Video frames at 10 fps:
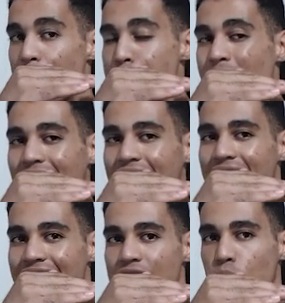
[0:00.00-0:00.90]
but the
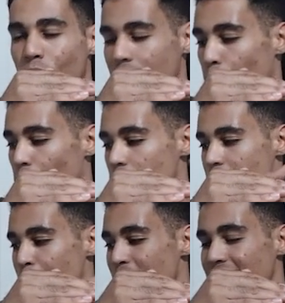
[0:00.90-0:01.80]
next one was
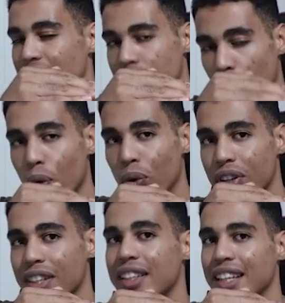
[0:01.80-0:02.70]
below
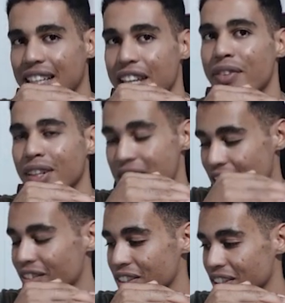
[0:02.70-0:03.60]
the level
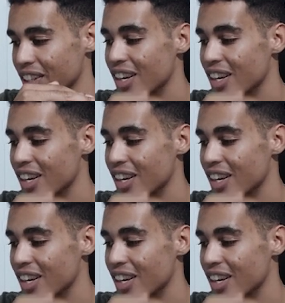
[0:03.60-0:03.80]
70.